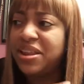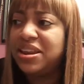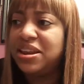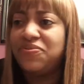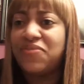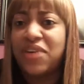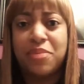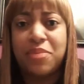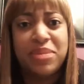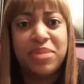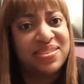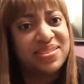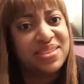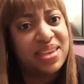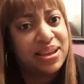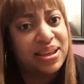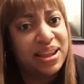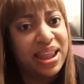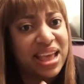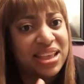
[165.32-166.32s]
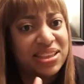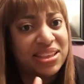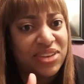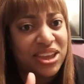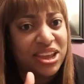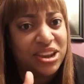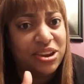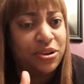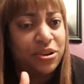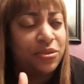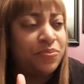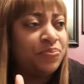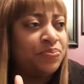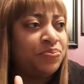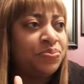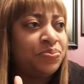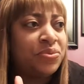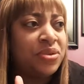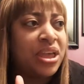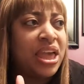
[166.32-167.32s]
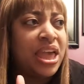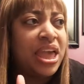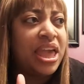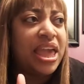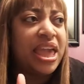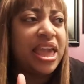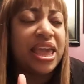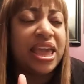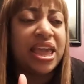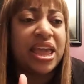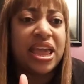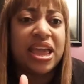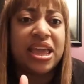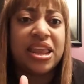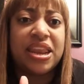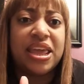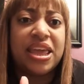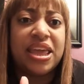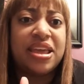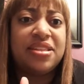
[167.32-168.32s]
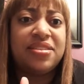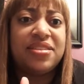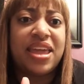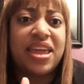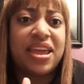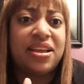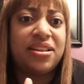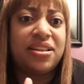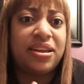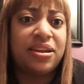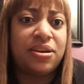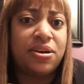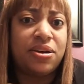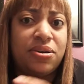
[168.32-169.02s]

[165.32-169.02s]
need to find me a sunglass vendor. And they click